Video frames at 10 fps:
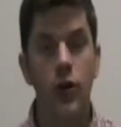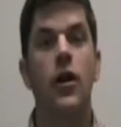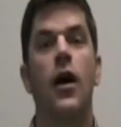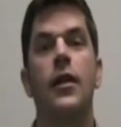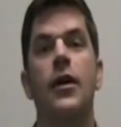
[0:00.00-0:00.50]
are
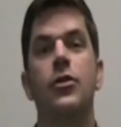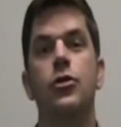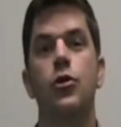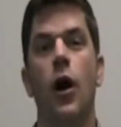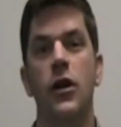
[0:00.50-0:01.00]
not allowed to
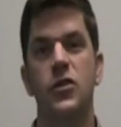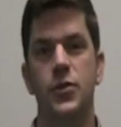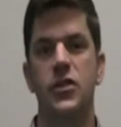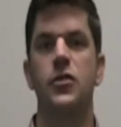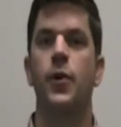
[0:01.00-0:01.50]
do audience
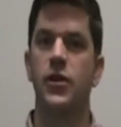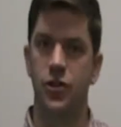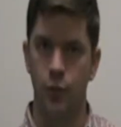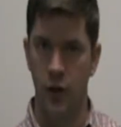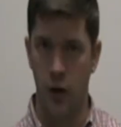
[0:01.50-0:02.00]

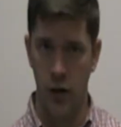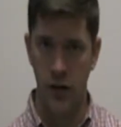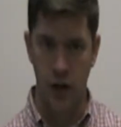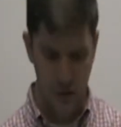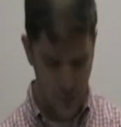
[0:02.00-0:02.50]
participation. We already
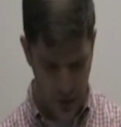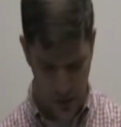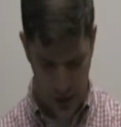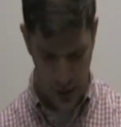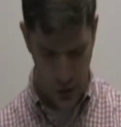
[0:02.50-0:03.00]
talked
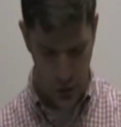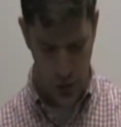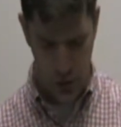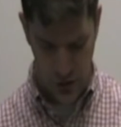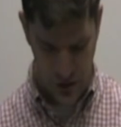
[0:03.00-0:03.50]
about that.
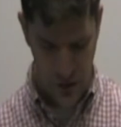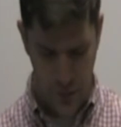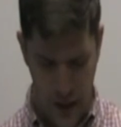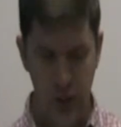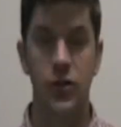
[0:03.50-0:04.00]
This is
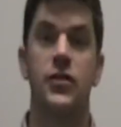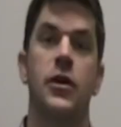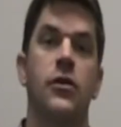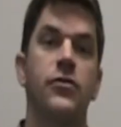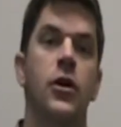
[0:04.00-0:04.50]
by
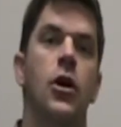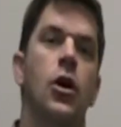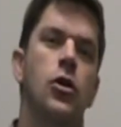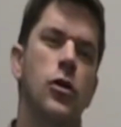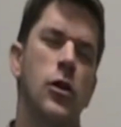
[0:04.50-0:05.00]
yourself.
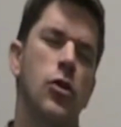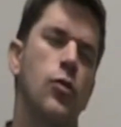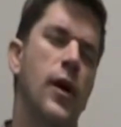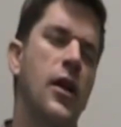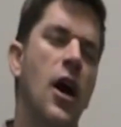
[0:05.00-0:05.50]
You
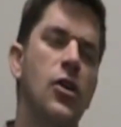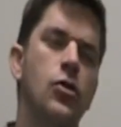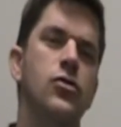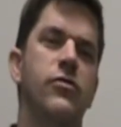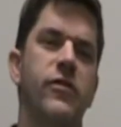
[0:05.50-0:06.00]
may not
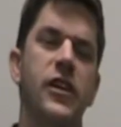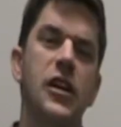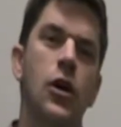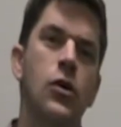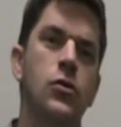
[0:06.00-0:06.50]
use
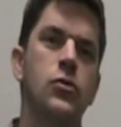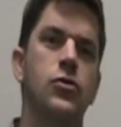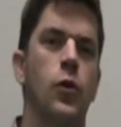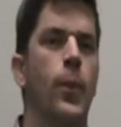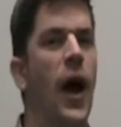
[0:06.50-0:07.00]
videos or